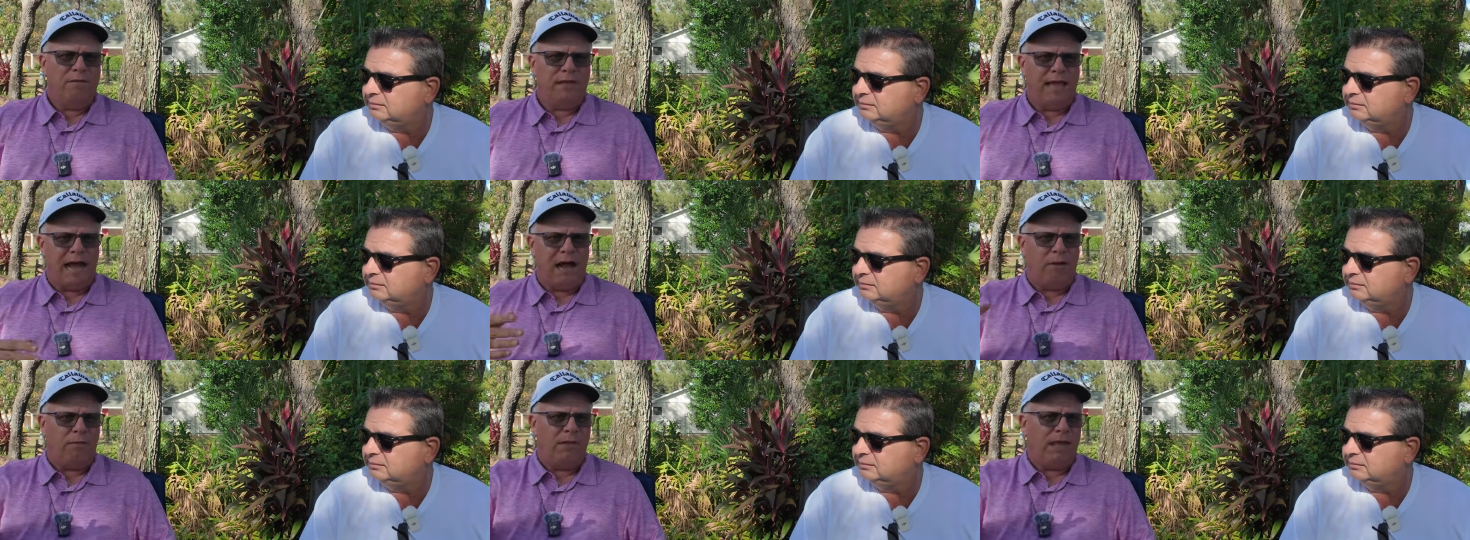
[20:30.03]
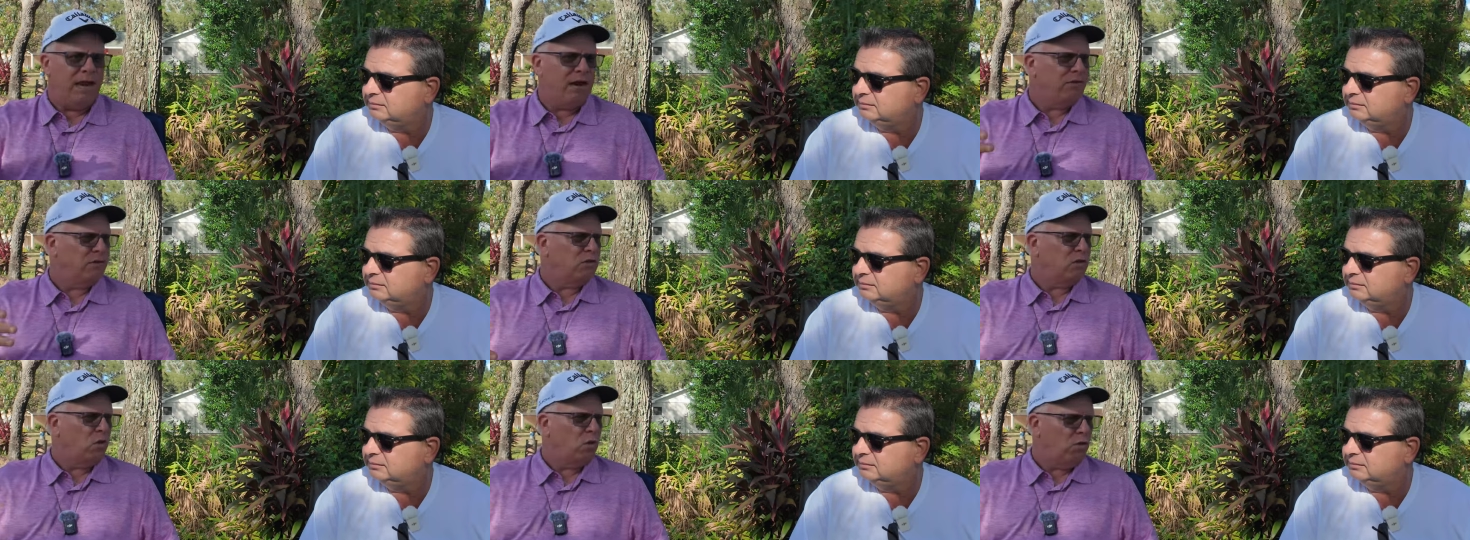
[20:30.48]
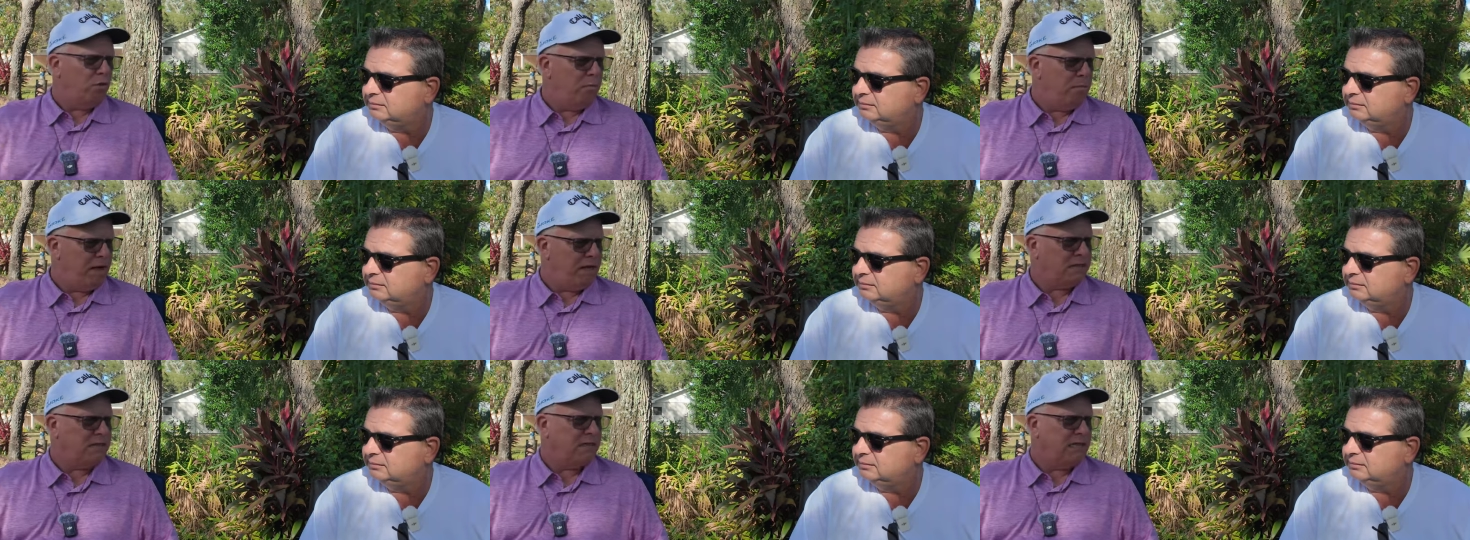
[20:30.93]
Speaker 1: Down there, it's all the
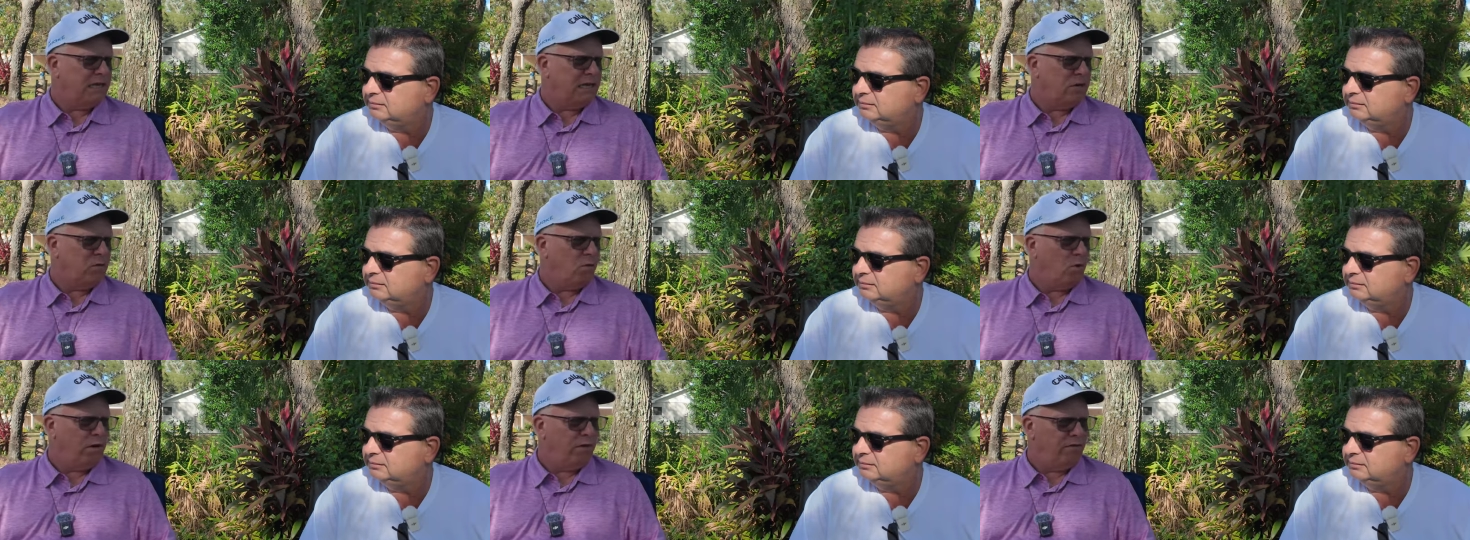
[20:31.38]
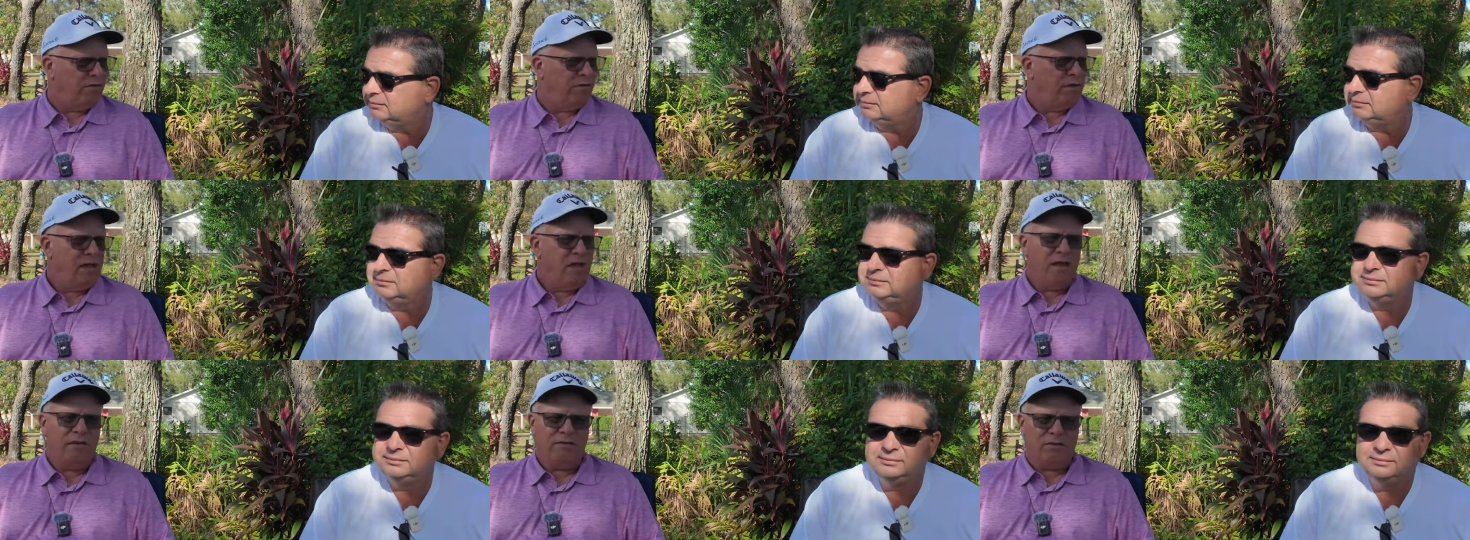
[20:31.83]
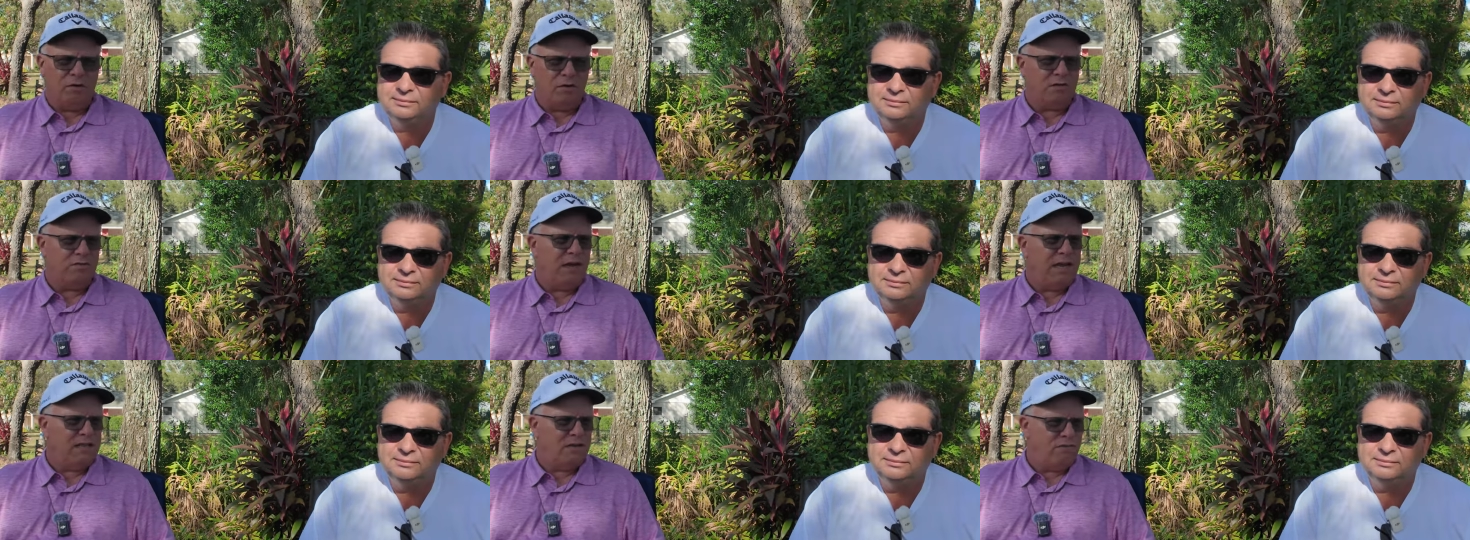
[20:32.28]
Mexican ones. So
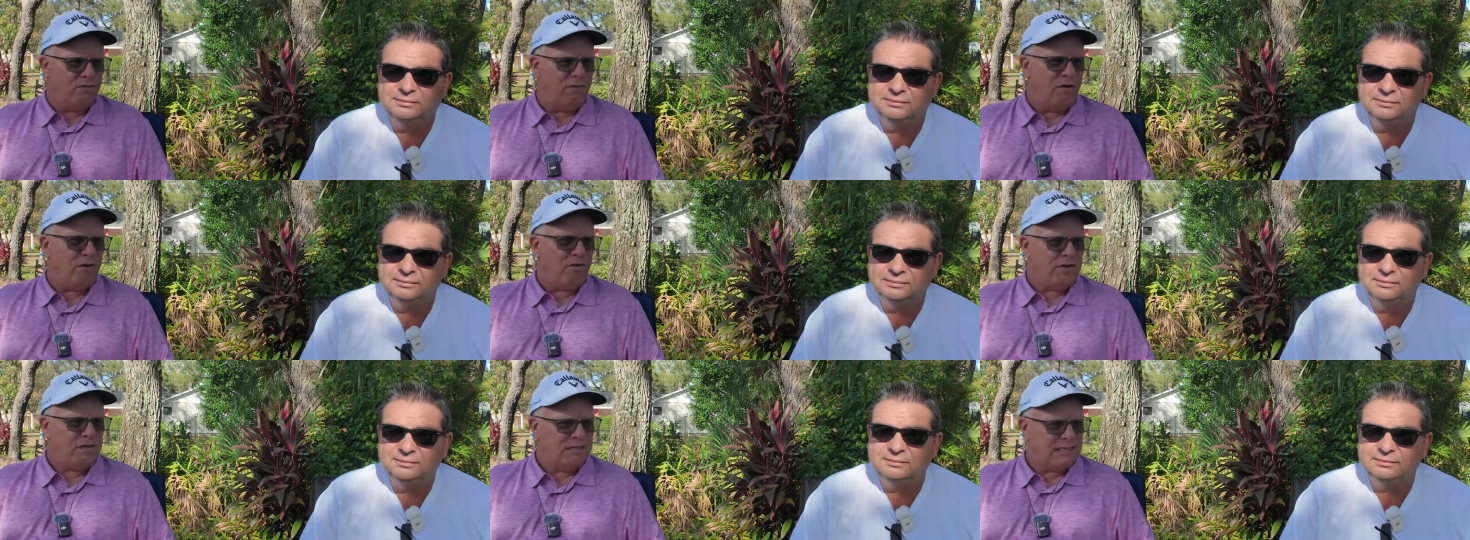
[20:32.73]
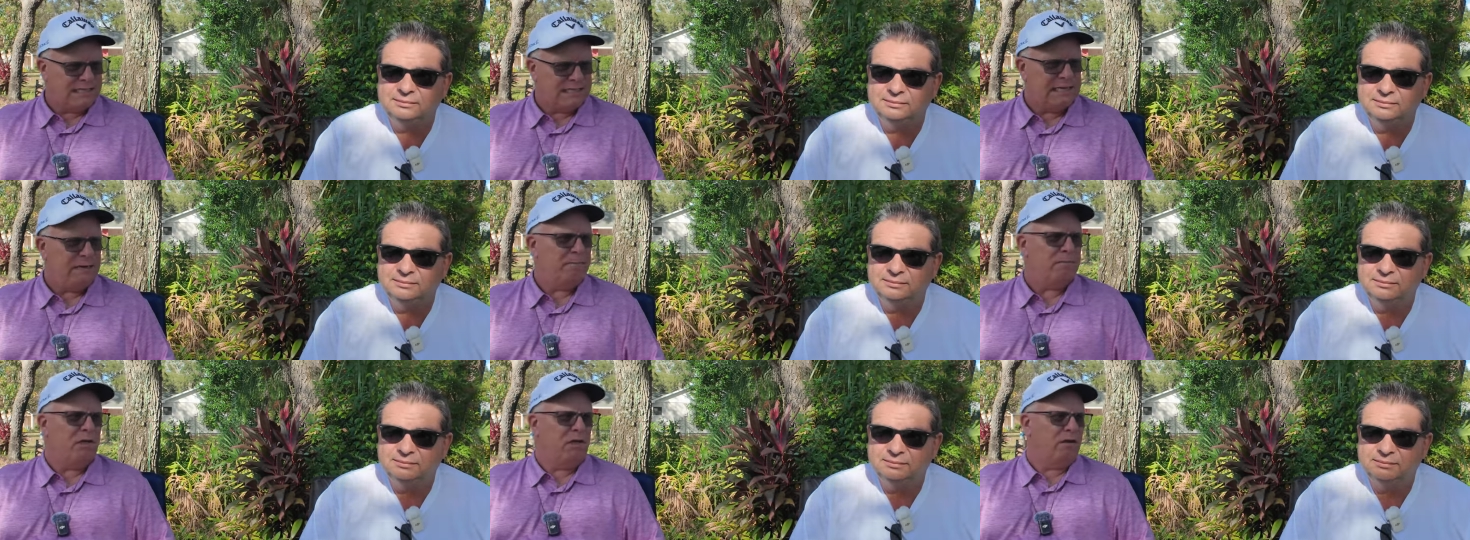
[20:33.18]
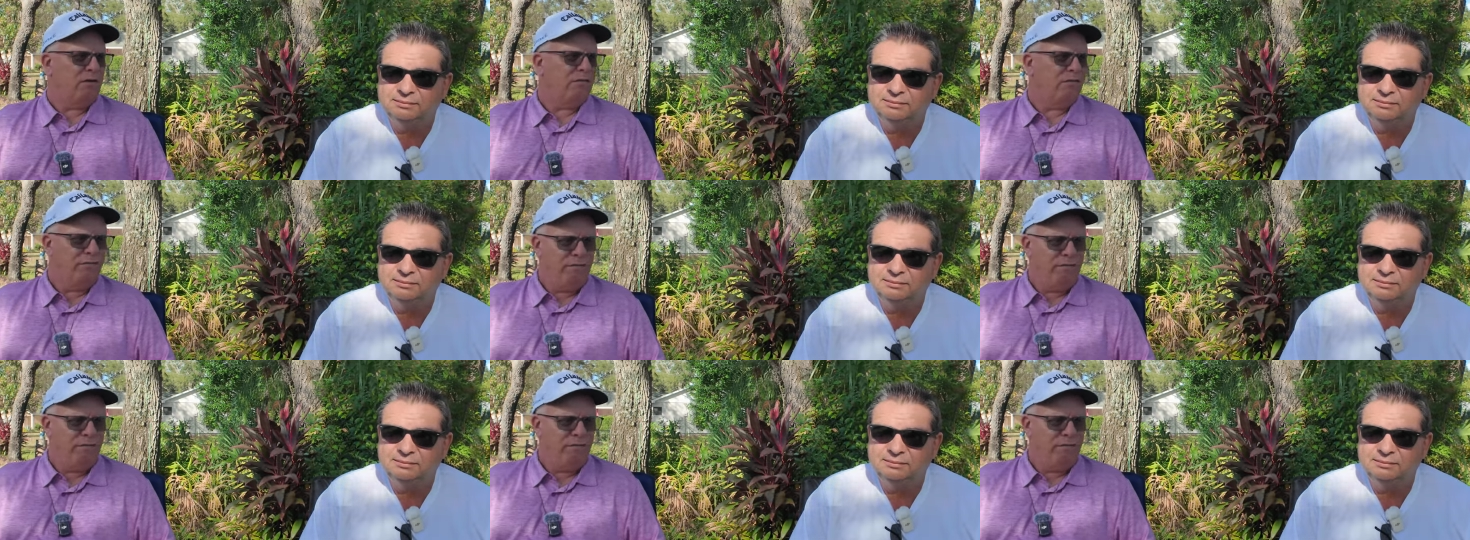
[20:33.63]
it's, it's very similar,